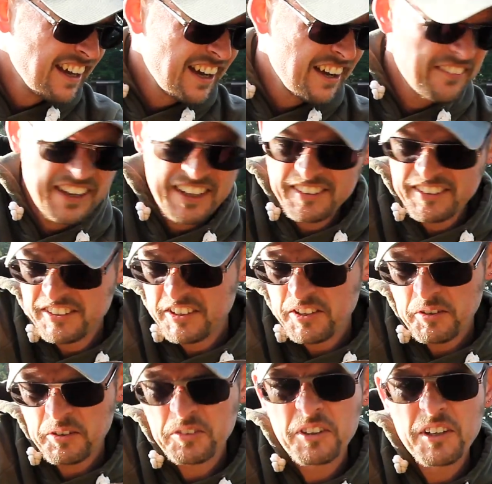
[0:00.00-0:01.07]
I've had 2
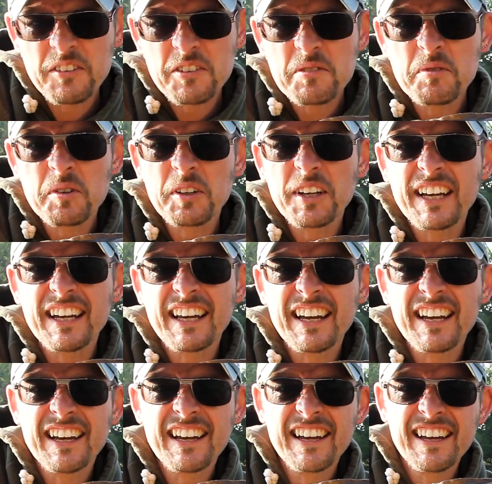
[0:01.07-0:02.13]
or 3 this morning,
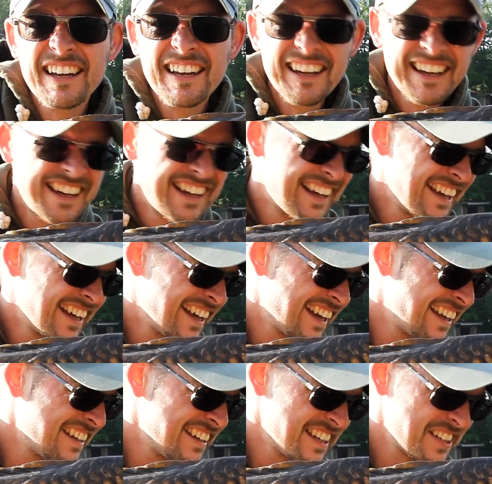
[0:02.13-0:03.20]

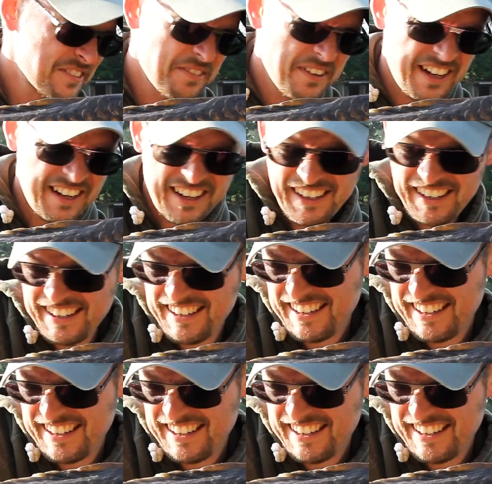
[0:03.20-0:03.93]
and this fella,